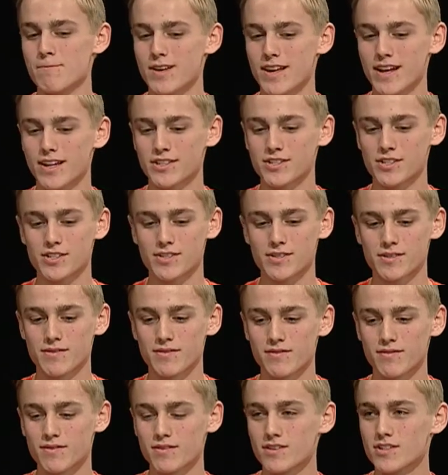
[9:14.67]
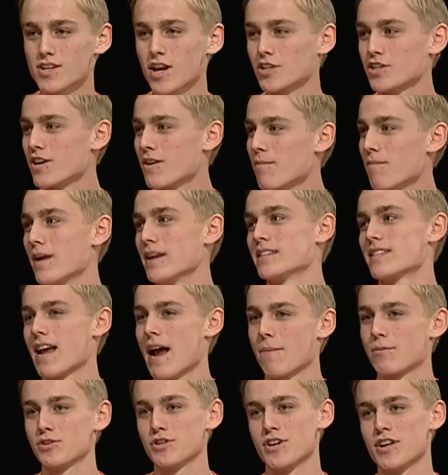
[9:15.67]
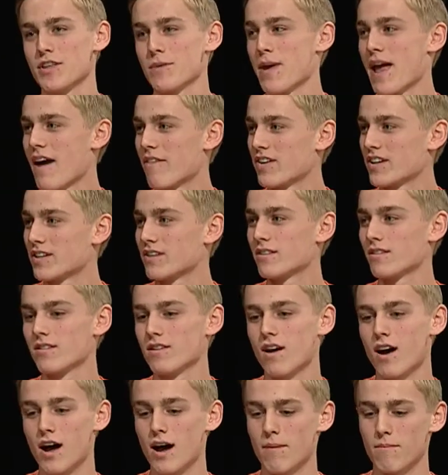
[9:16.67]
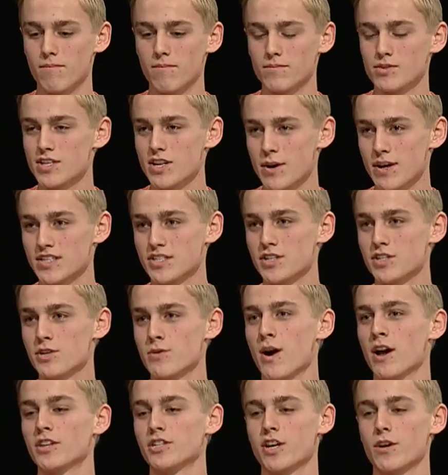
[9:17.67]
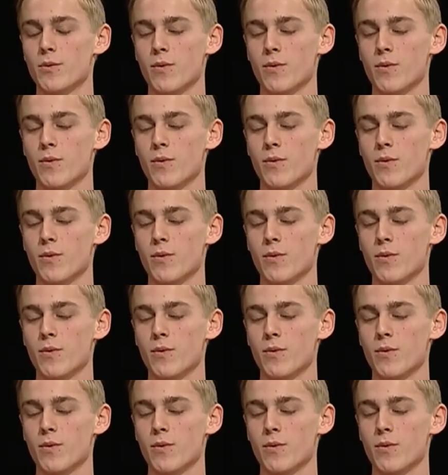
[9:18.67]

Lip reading: It's such an amazing opportunity that we have at COSD 200,